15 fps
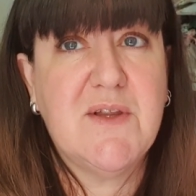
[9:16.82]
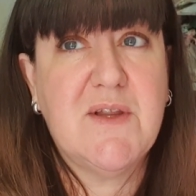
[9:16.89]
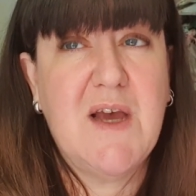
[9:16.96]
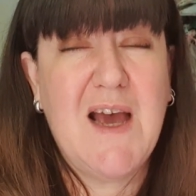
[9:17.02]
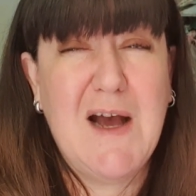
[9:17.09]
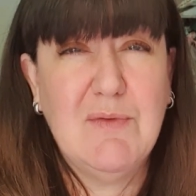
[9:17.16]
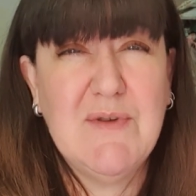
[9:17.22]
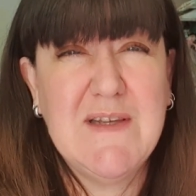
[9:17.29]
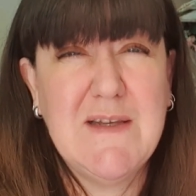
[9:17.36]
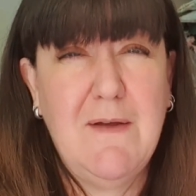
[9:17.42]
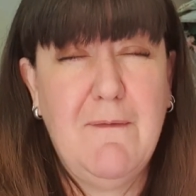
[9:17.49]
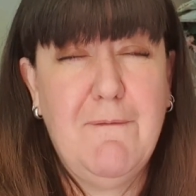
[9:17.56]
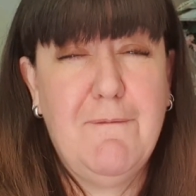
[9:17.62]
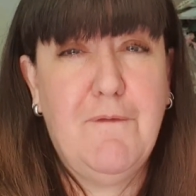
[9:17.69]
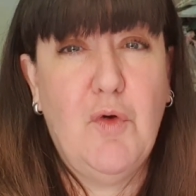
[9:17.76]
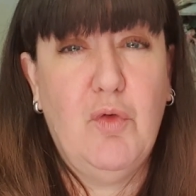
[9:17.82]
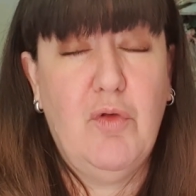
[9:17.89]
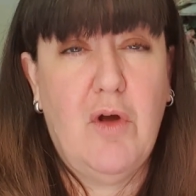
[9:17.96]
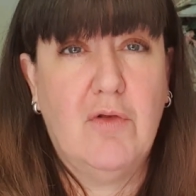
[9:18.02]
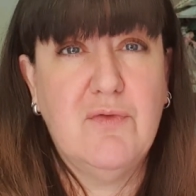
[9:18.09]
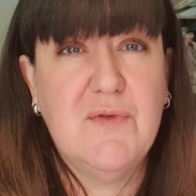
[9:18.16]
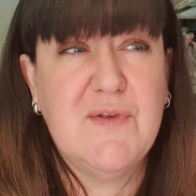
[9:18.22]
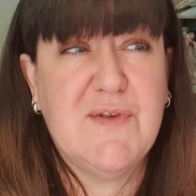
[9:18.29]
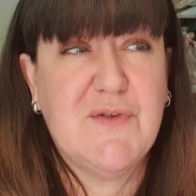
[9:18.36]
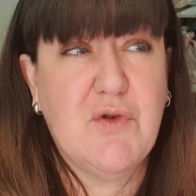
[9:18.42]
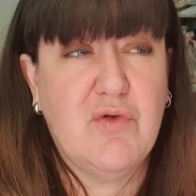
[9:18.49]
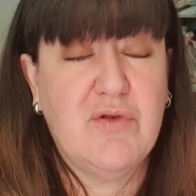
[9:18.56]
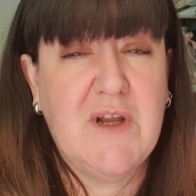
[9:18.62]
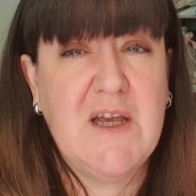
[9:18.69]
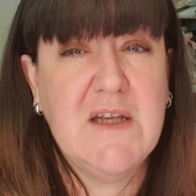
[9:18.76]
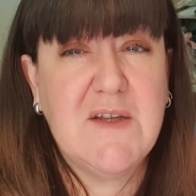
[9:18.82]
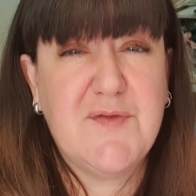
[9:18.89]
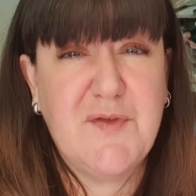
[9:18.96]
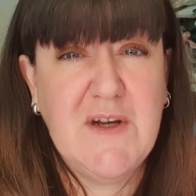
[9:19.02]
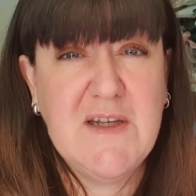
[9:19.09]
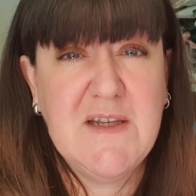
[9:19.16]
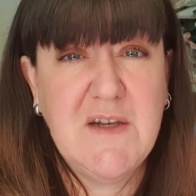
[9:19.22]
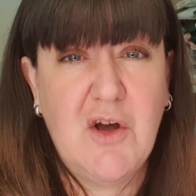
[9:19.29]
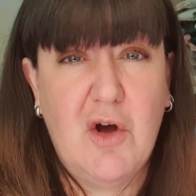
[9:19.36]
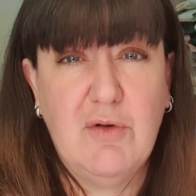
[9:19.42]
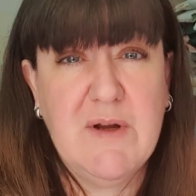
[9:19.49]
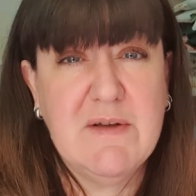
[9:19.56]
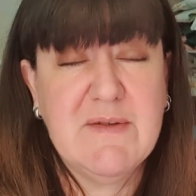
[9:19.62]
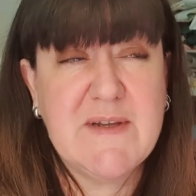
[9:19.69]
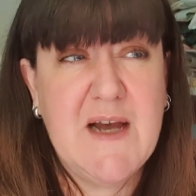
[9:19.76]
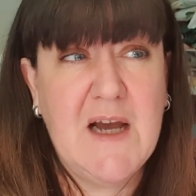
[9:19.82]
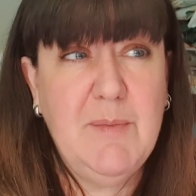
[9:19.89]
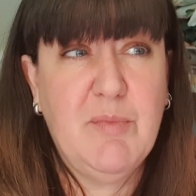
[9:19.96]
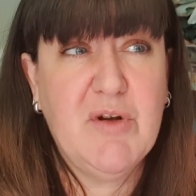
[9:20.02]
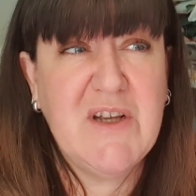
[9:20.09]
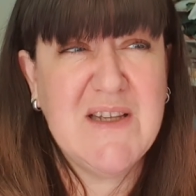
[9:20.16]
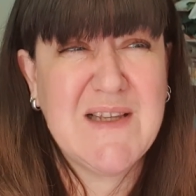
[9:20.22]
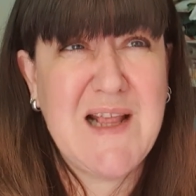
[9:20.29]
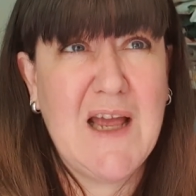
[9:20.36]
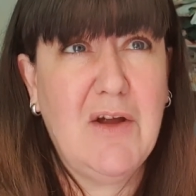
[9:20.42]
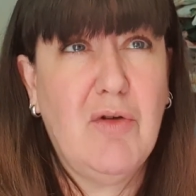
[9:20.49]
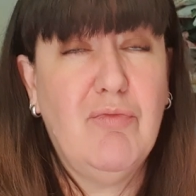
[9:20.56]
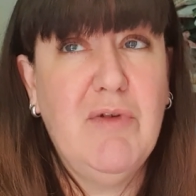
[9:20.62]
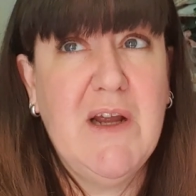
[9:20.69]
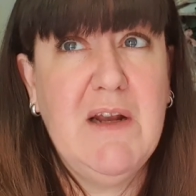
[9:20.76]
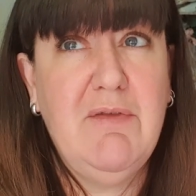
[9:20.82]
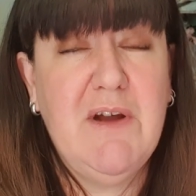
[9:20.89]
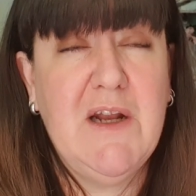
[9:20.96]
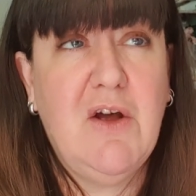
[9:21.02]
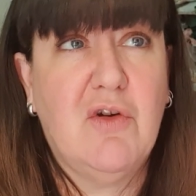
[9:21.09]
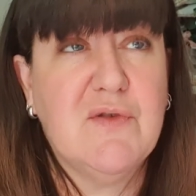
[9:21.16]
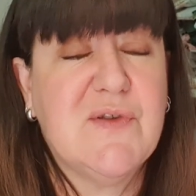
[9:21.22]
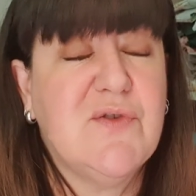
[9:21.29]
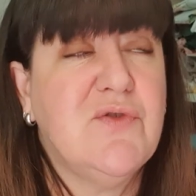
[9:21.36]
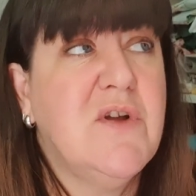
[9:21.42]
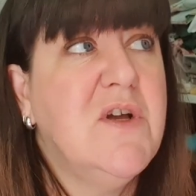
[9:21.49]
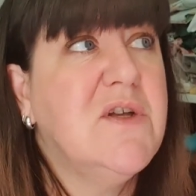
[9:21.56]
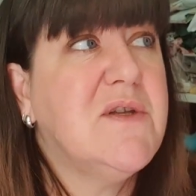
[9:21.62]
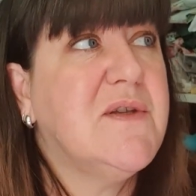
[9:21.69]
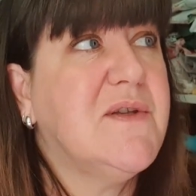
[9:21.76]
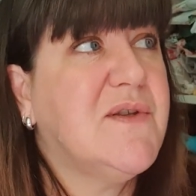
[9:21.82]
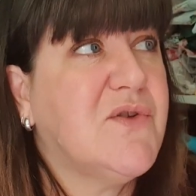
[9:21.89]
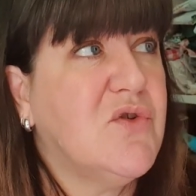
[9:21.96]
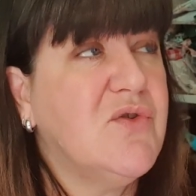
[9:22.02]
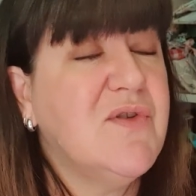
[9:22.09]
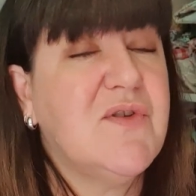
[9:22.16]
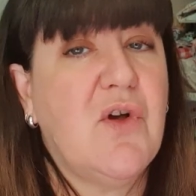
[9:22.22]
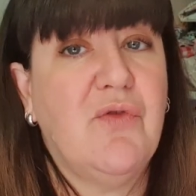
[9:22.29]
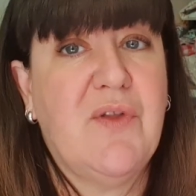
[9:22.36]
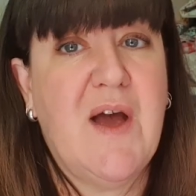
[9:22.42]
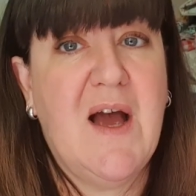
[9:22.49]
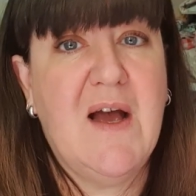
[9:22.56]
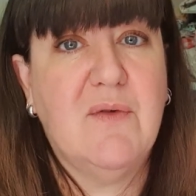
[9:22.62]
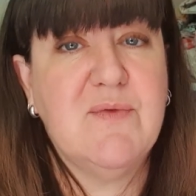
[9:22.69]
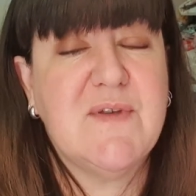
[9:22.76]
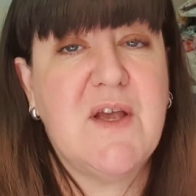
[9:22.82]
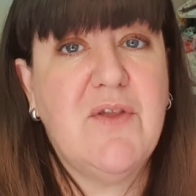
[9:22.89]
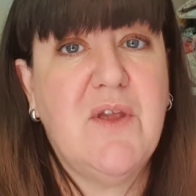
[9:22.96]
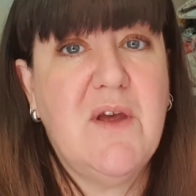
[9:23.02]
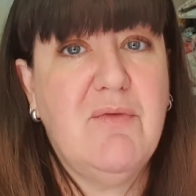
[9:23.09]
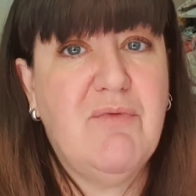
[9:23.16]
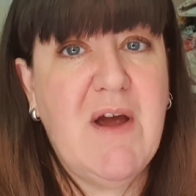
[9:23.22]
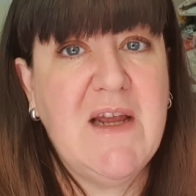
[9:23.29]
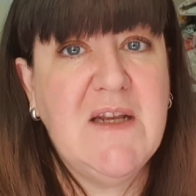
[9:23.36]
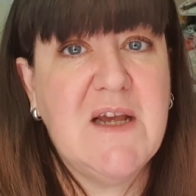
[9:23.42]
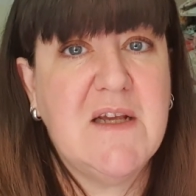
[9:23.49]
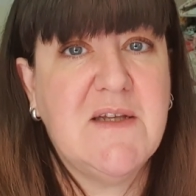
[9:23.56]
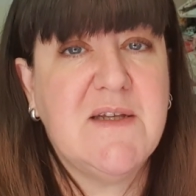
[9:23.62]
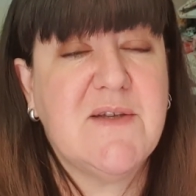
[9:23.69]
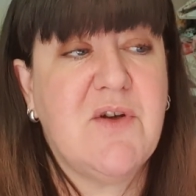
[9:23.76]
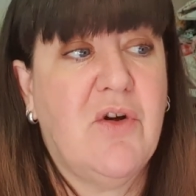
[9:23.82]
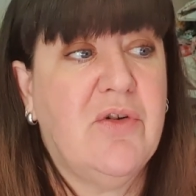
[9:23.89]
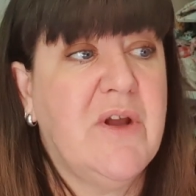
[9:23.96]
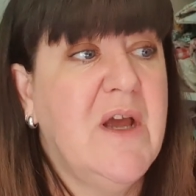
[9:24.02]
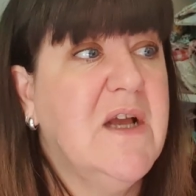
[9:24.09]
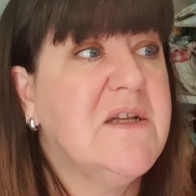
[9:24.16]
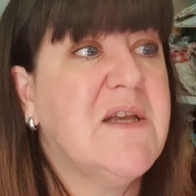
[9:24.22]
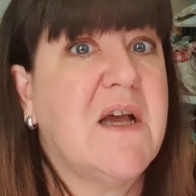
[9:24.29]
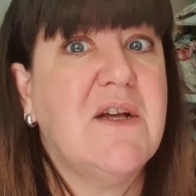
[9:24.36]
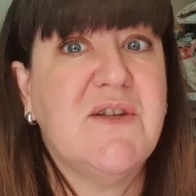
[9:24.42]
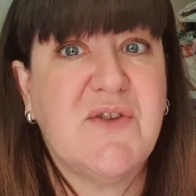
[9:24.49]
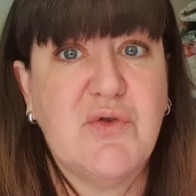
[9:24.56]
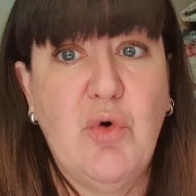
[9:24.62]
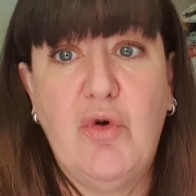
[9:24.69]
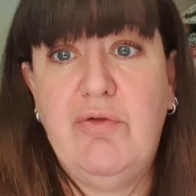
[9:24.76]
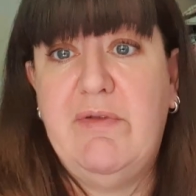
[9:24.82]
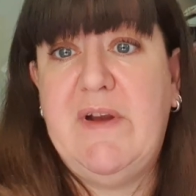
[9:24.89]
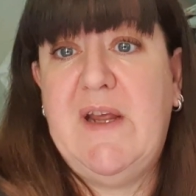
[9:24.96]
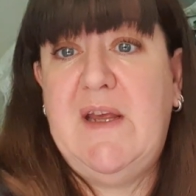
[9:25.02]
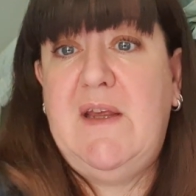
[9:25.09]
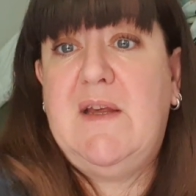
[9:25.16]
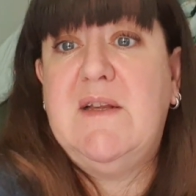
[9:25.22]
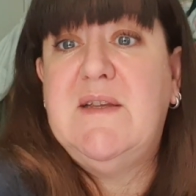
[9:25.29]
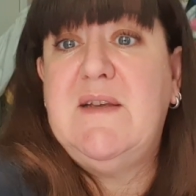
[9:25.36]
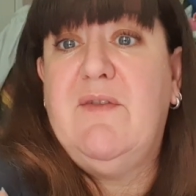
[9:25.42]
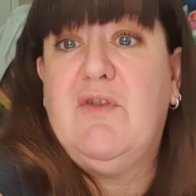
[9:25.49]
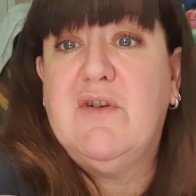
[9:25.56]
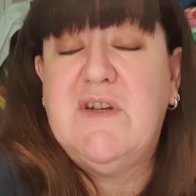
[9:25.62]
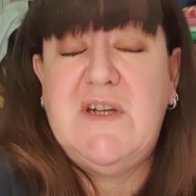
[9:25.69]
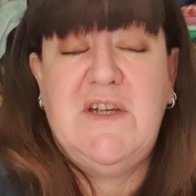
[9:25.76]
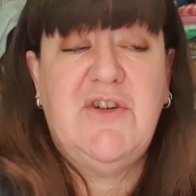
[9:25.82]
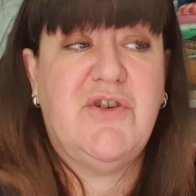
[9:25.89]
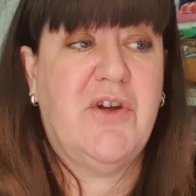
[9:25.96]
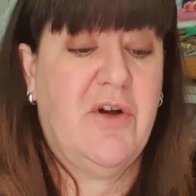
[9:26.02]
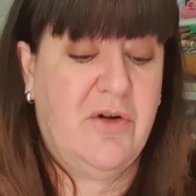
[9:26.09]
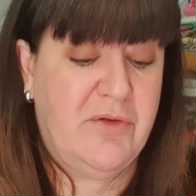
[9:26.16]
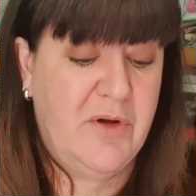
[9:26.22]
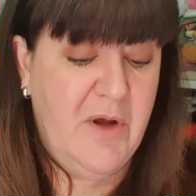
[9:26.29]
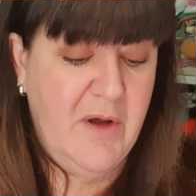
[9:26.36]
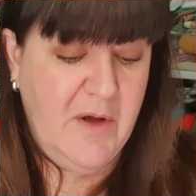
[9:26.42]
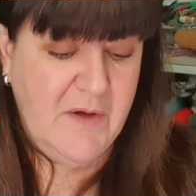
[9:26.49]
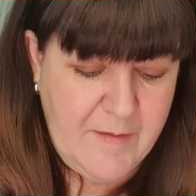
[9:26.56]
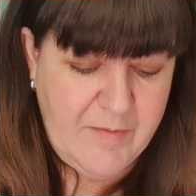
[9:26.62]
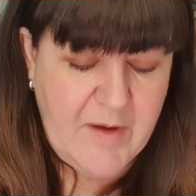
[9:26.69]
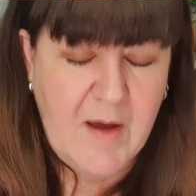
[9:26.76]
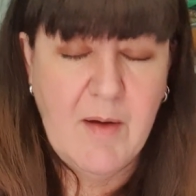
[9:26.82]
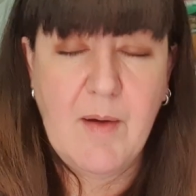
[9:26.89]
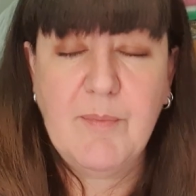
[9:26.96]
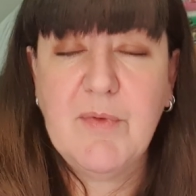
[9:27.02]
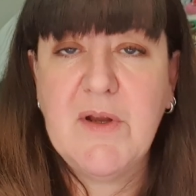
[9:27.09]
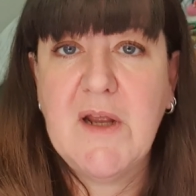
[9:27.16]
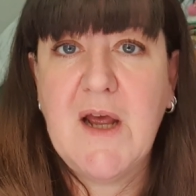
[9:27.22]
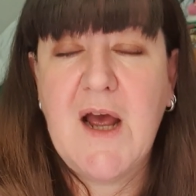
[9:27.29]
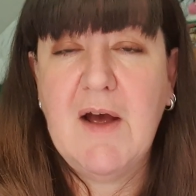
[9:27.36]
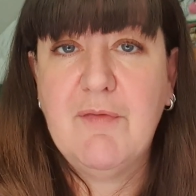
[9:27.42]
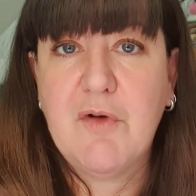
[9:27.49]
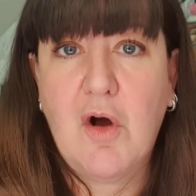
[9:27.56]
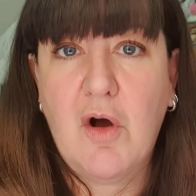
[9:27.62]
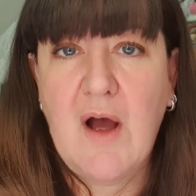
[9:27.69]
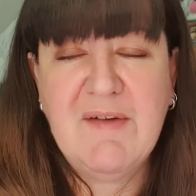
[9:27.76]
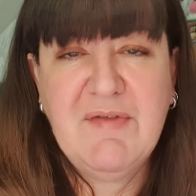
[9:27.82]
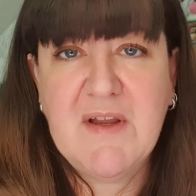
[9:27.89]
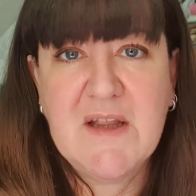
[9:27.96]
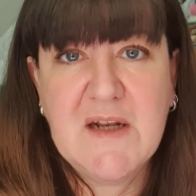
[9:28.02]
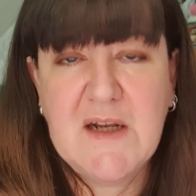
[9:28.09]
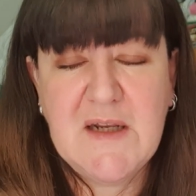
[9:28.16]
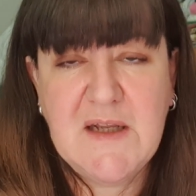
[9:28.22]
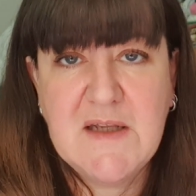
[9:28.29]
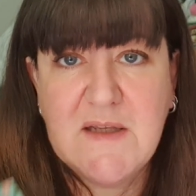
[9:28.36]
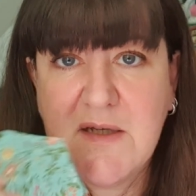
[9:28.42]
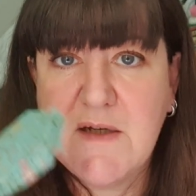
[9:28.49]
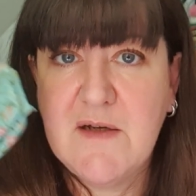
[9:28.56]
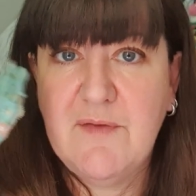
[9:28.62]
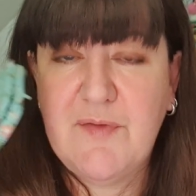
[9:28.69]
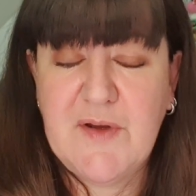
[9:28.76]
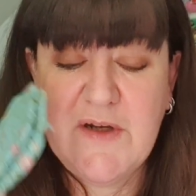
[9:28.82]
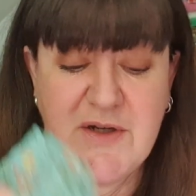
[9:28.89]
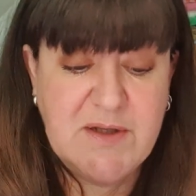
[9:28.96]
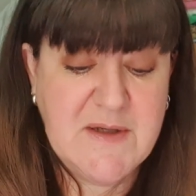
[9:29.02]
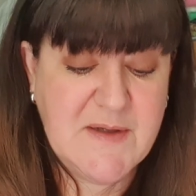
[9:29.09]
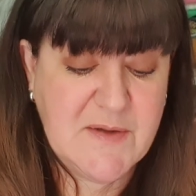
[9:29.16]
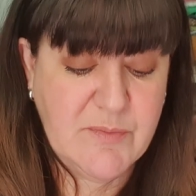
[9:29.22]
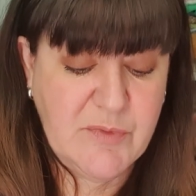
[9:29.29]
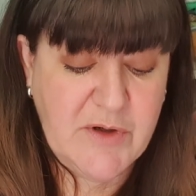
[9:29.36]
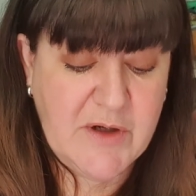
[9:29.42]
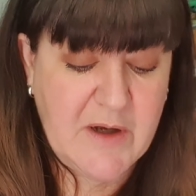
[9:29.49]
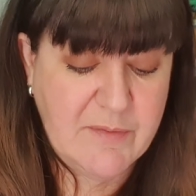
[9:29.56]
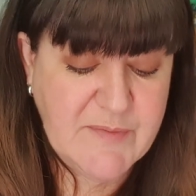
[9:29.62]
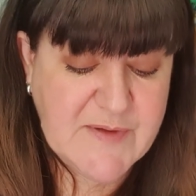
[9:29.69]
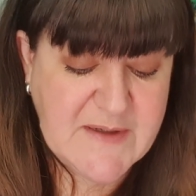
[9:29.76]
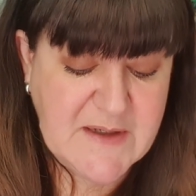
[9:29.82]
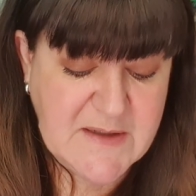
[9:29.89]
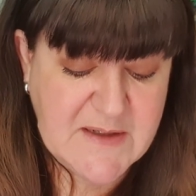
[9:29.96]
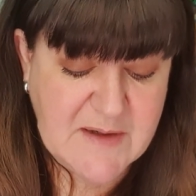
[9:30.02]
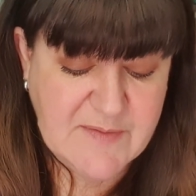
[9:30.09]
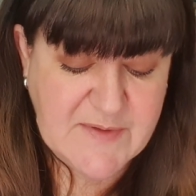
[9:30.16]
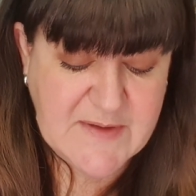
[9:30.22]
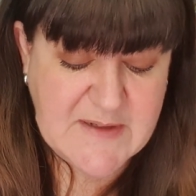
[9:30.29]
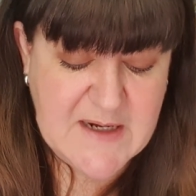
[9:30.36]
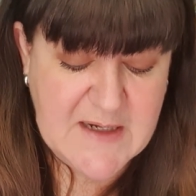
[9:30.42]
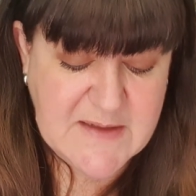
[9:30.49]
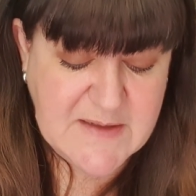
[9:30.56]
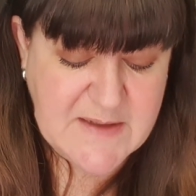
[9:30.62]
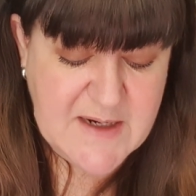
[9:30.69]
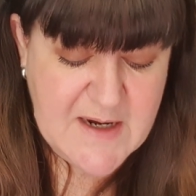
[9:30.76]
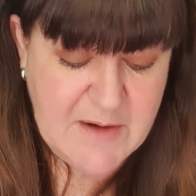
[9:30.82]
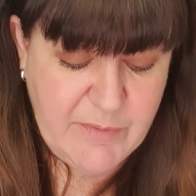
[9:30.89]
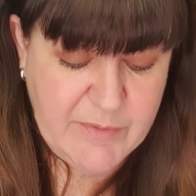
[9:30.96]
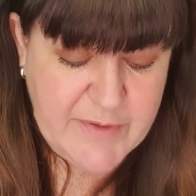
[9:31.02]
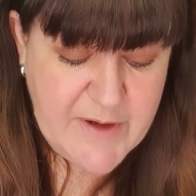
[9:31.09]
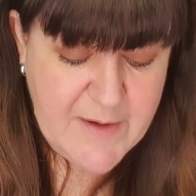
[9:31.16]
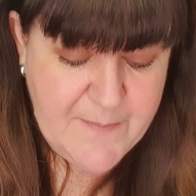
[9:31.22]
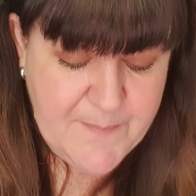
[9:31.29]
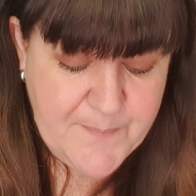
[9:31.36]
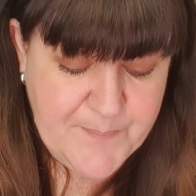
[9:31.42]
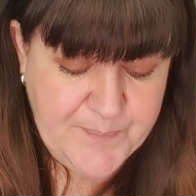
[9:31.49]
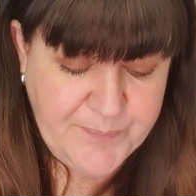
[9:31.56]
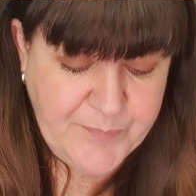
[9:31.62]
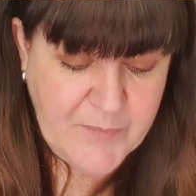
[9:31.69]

house is in full on sun. It's freezing cold outside, but it's like really hot sun. So the sun's on the house, the radiator's on. It's like a sauna in here. You can see I've got a t-shirt on. So I've got everything I need to finish this. So I'm gonna go and sit downstairs now and